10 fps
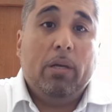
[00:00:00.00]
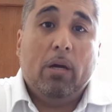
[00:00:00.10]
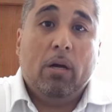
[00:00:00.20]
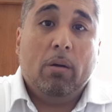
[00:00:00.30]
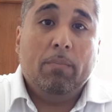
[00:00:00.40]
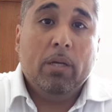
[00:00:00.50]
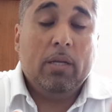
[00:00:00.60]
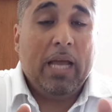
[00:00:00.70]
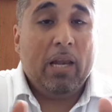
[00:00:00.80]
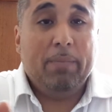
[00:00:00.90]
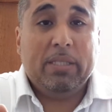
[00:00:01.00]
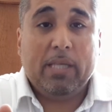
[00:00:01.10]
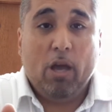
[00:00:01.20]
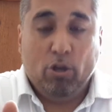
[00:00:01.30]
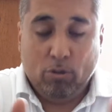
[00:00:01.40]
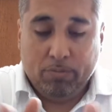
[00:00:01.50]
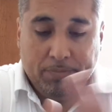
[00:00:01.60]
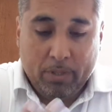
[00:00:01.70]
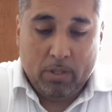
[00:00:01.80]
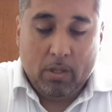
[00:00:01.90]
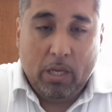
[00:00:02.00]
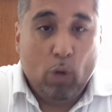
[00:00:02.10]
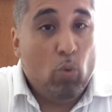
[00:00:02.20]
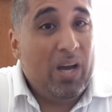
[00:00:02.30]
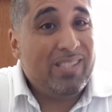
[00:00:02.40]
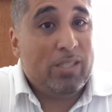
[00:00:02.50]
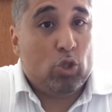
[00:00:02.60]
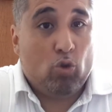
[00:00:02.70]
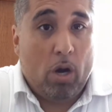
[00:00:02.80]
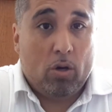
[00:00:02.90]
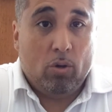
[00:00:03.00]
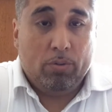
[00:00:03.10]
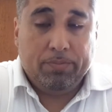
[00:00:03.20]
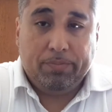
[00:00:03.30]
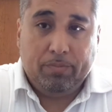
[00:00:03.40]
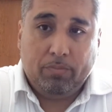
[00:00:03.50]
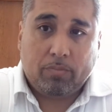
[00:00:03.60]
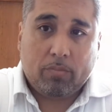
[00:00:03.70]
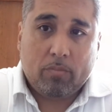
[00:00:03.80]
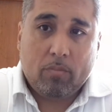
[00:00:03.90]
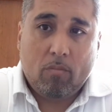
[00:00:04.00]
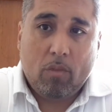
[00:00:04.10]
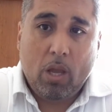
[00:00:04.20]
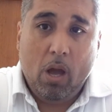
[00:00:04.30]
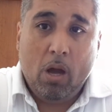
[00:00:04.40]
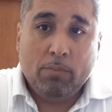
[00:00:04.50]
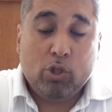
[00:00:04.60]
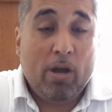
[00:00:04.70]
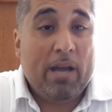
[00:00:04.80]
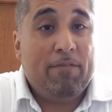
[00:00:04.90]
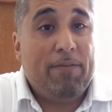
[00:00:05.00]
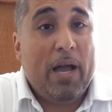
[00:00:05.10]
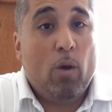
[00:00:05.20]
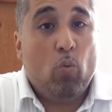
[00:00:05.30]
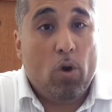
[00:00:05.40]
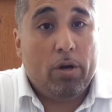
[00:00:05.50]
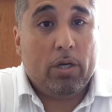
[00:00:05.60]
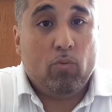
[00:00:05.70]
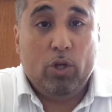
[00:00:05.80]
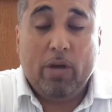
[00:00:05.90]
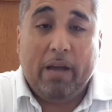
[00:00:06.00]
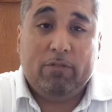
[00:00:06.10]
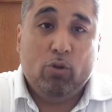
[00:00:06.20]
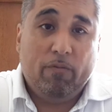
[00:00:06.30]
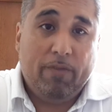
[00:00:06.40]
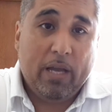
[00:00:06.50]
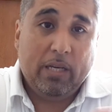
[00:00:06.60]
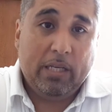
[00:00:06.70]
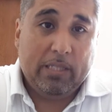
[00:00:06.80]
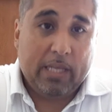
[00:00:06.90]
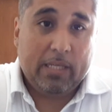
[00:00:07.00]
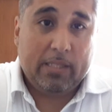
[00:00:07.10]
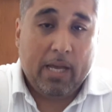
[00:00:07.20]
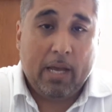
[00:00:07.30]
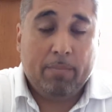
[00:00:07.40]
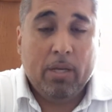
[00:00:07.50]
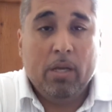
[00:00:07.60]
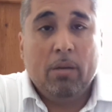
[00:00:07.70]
Now let me tell you, it was a struggle trying to find work when you have 2 felonies at the time.